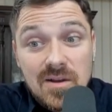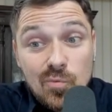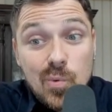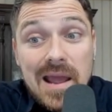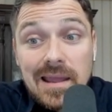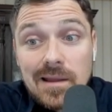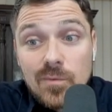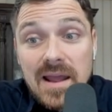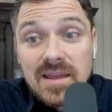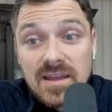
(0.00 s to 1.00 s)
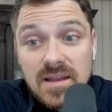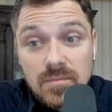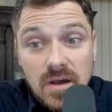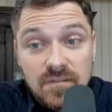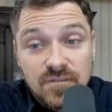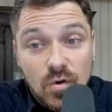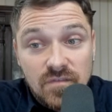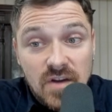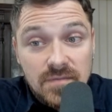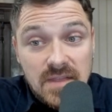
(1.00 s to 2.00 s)
racking in about
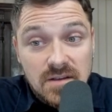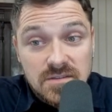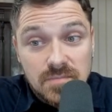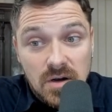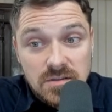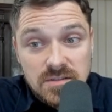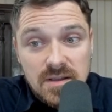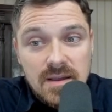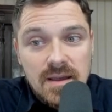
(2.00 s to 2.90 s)
$45,000.